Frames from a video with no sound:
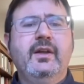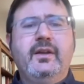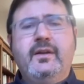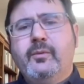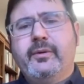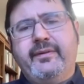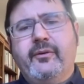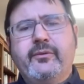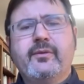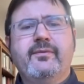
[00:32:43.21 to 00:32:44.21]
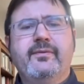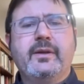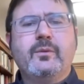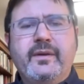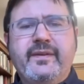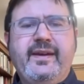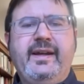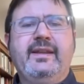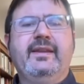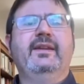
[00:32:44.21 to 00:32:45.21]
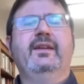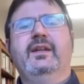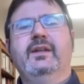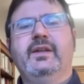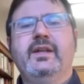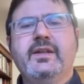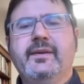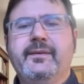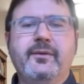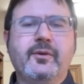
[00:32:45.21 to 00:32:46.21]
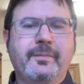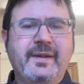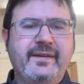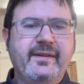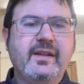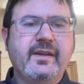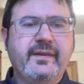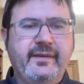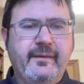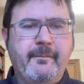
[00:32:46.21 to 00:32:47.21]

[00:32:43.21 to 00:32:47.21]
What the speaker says: he was also a frequent sight in East European cities.